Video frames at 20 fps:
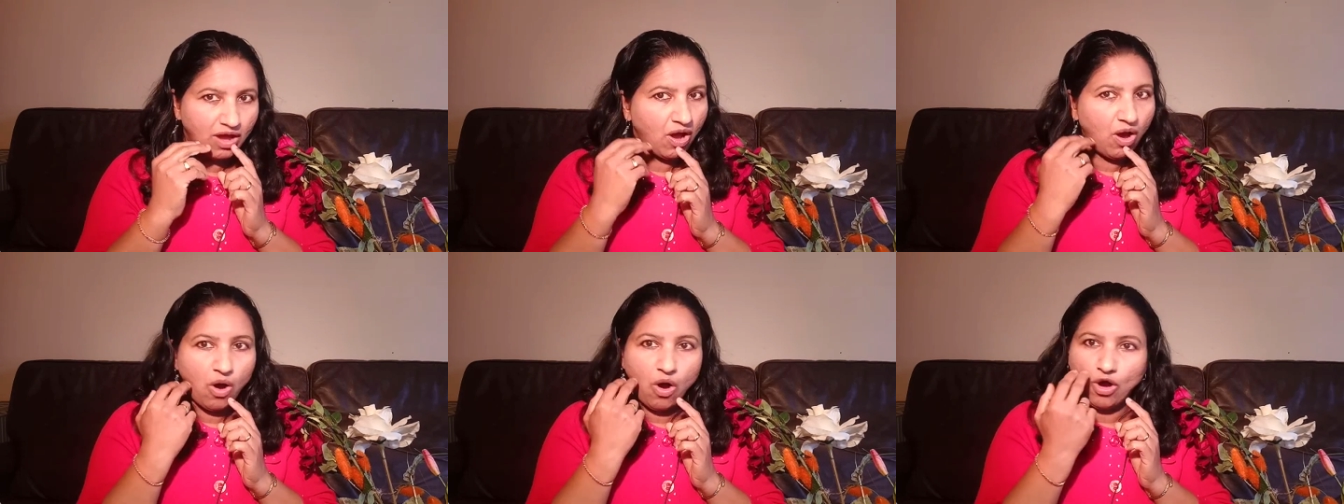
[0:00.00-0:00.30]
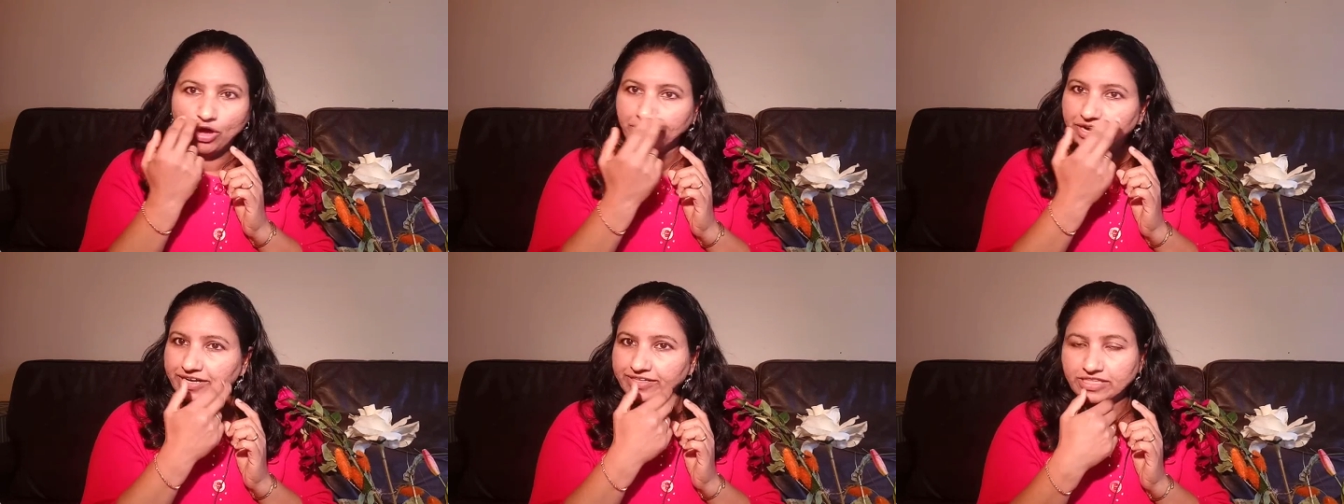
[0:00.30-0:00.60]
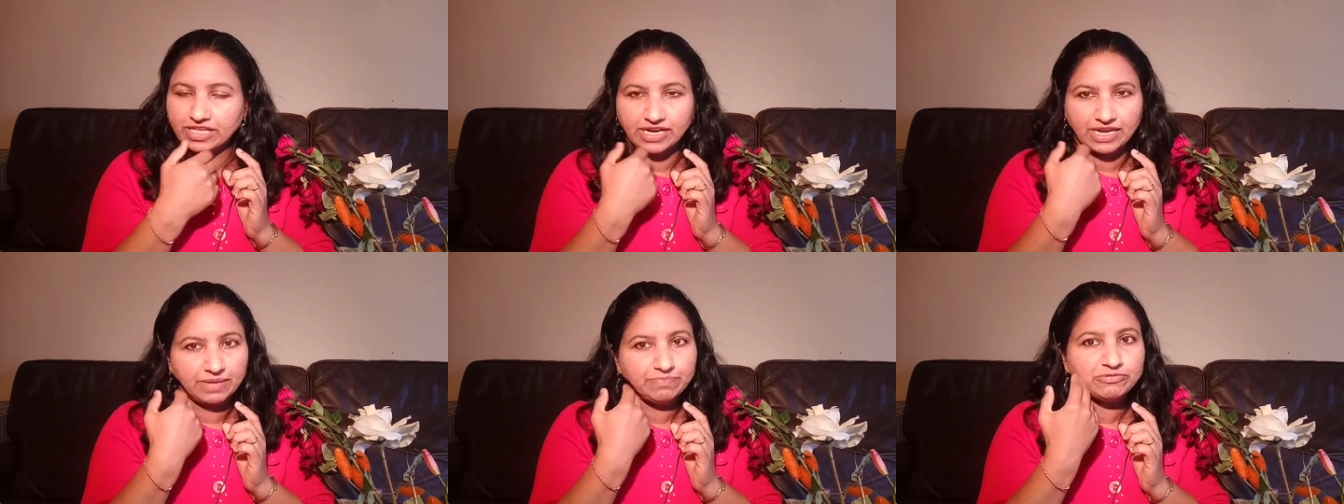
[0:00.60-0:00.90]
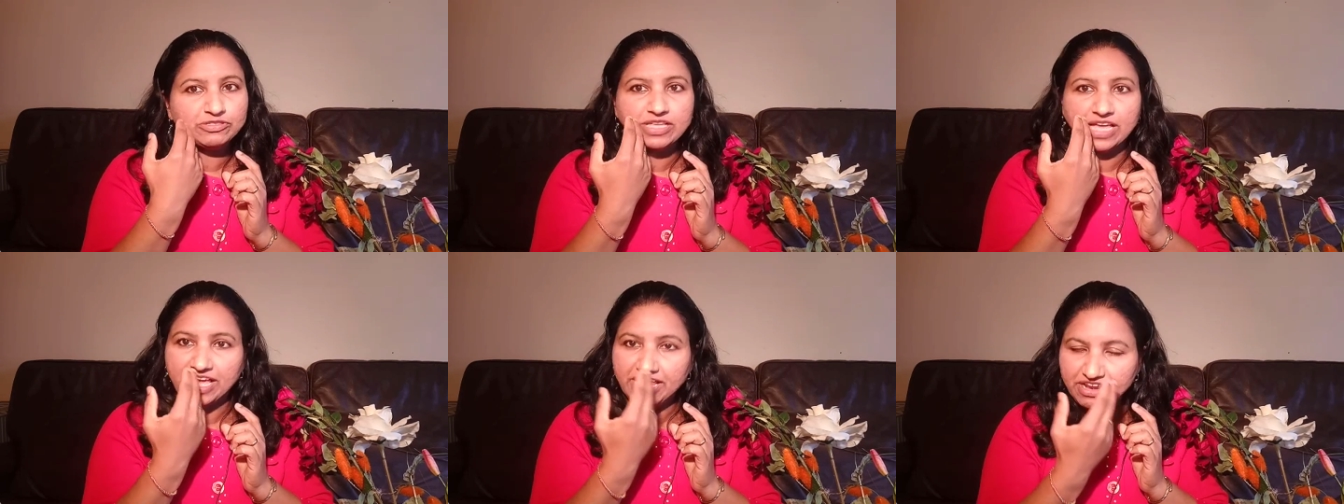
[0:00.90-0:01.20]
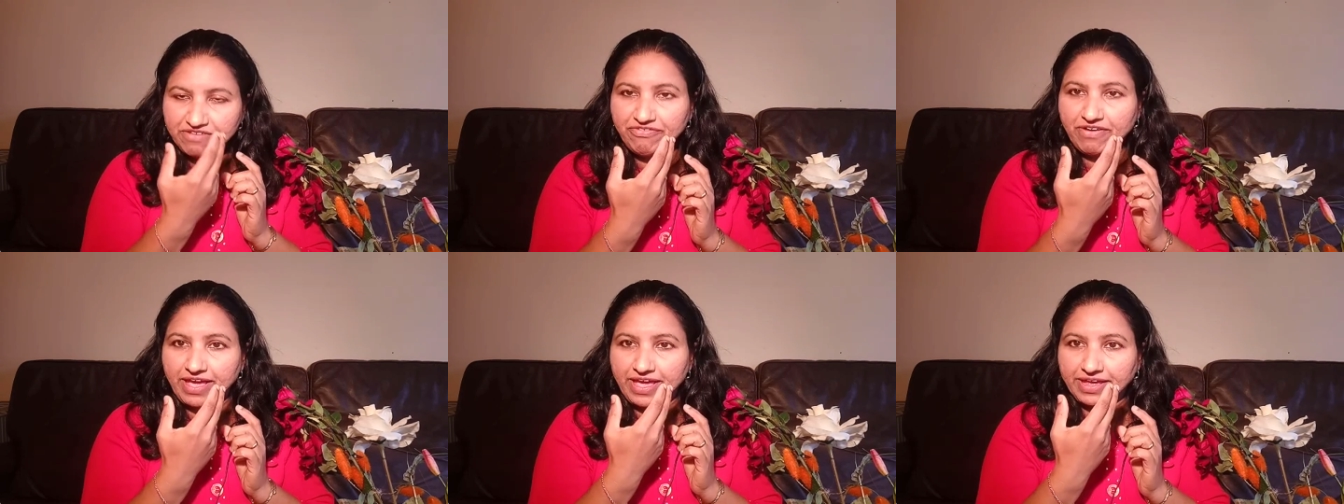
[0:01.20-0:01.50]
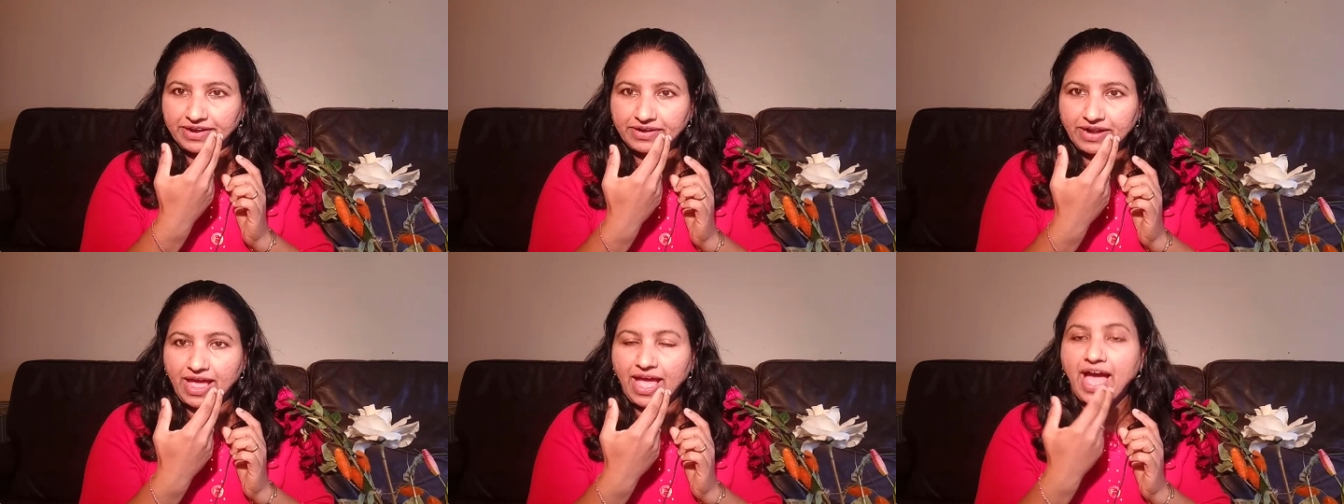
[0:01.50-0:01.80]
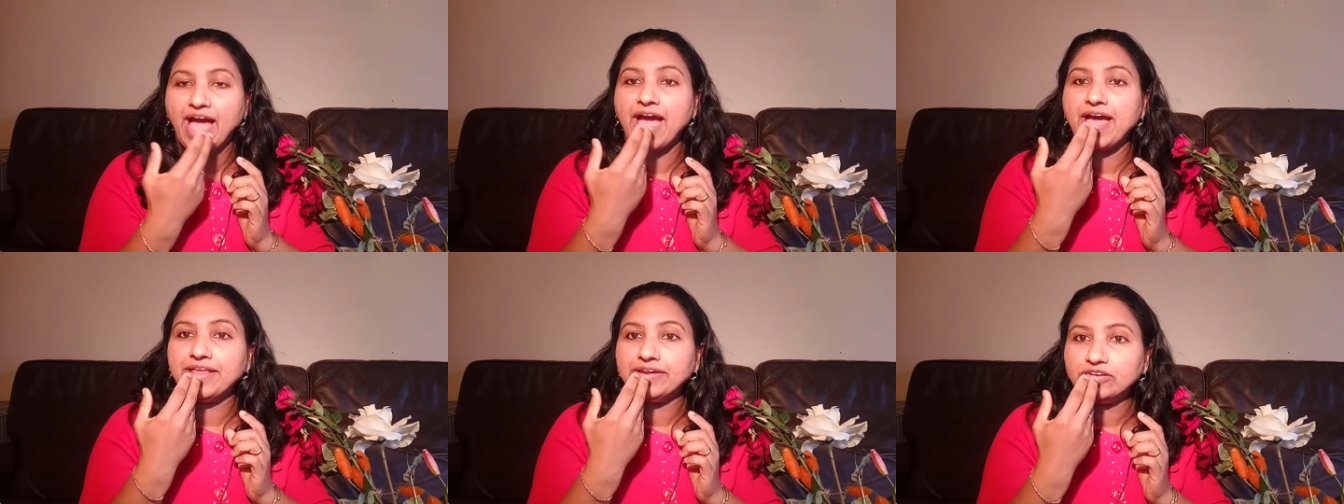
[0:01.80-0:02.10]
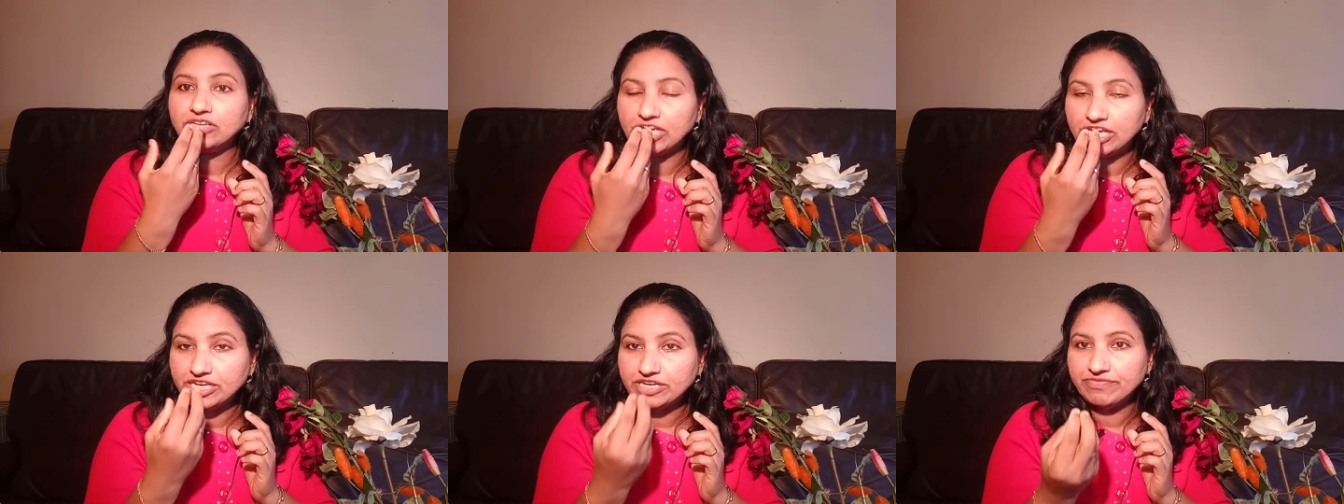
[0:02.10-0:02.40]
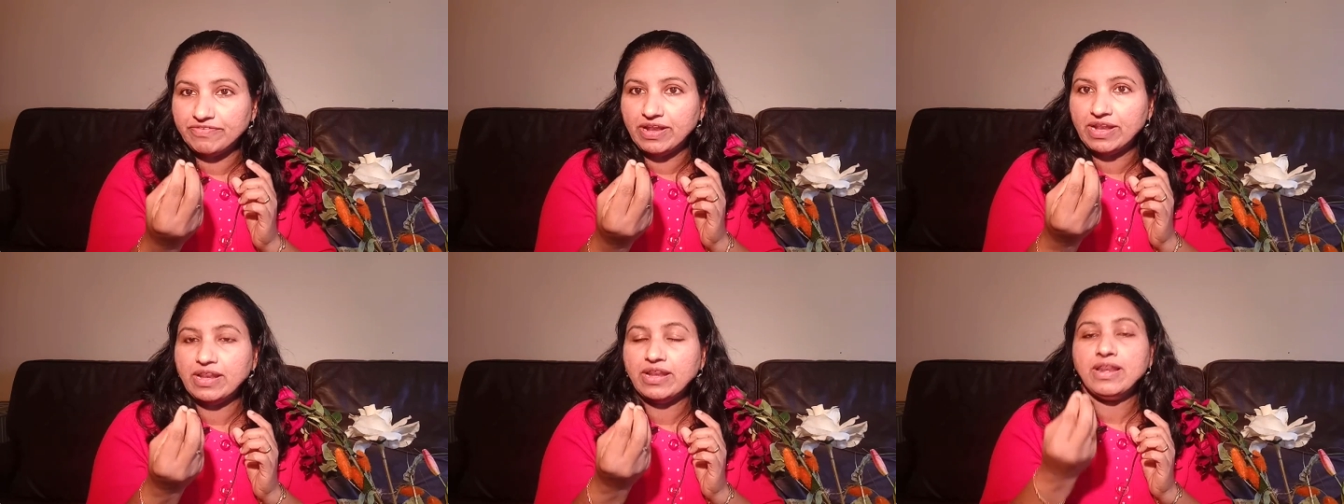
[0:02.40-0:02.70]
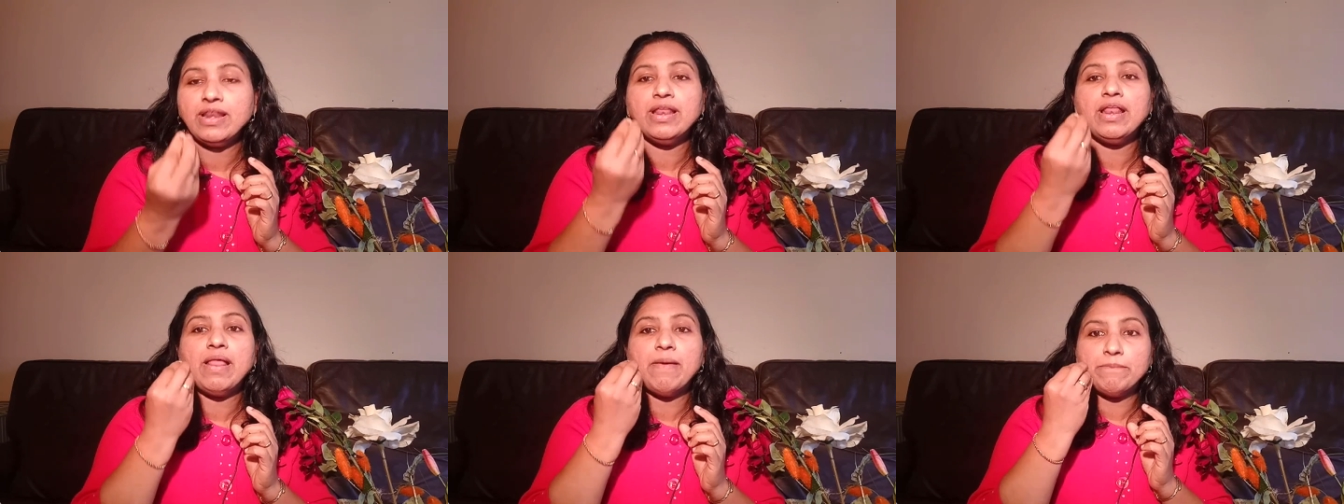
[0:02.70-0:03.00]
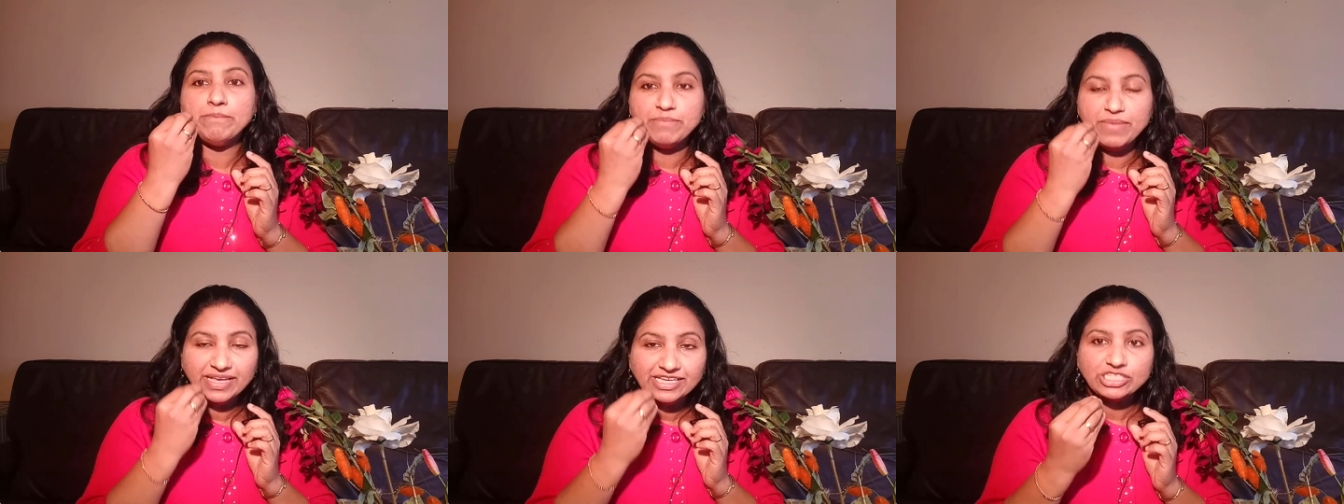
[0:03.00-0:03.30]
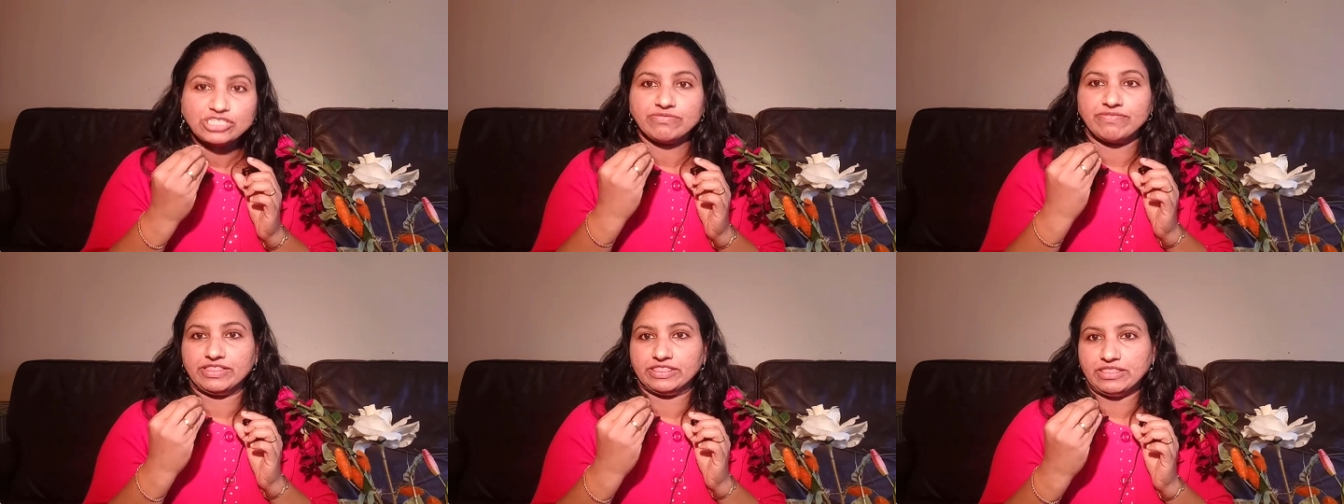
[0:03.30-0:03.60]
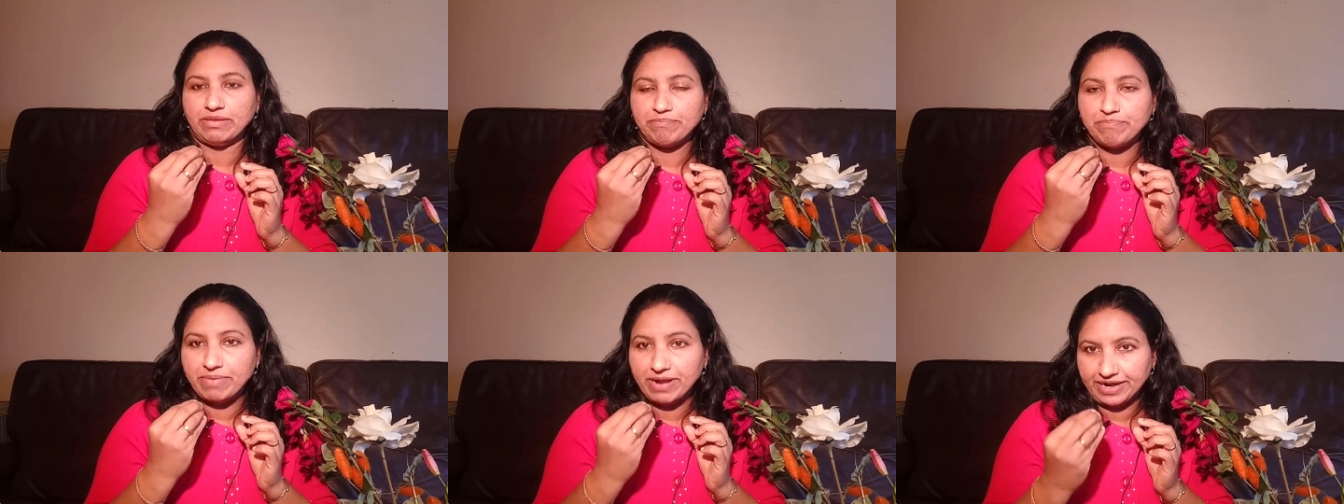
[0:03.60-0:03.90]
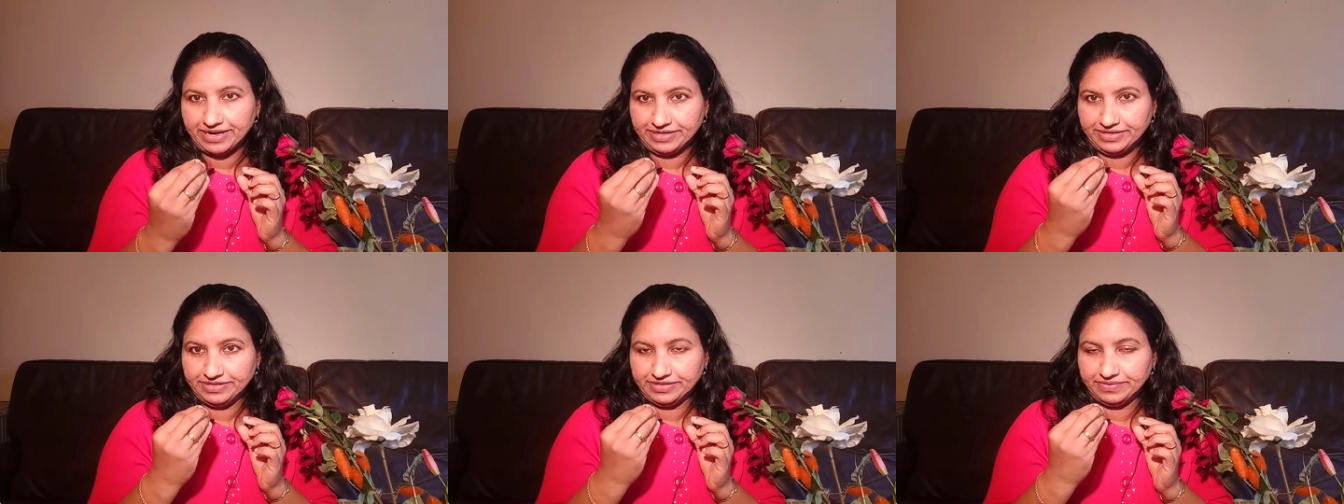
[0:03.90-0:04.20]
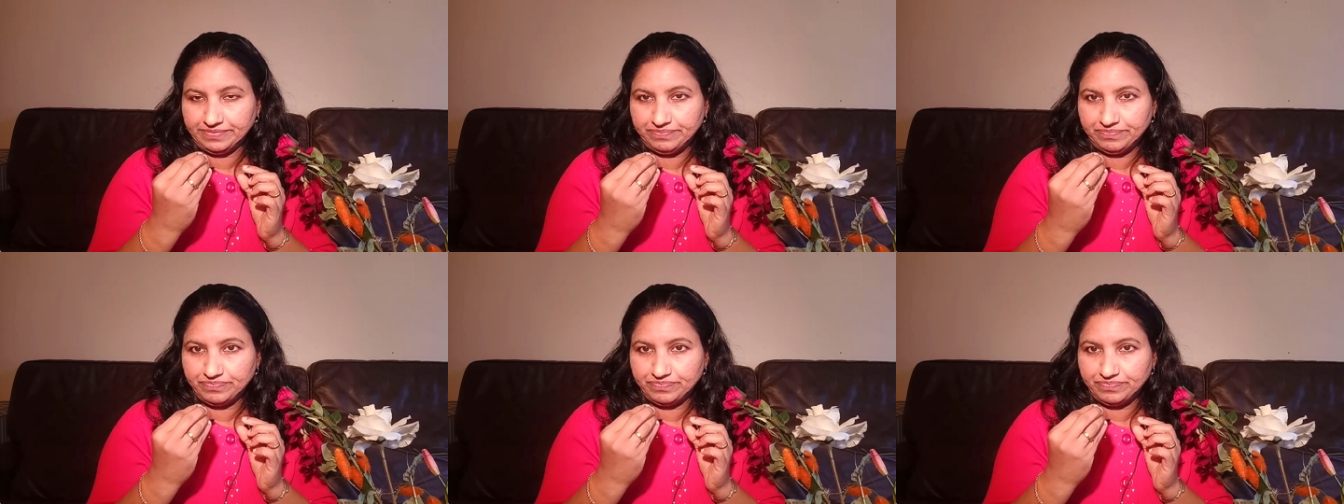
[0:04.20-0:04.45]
or in the lips anywhere, and it will mix with the blood,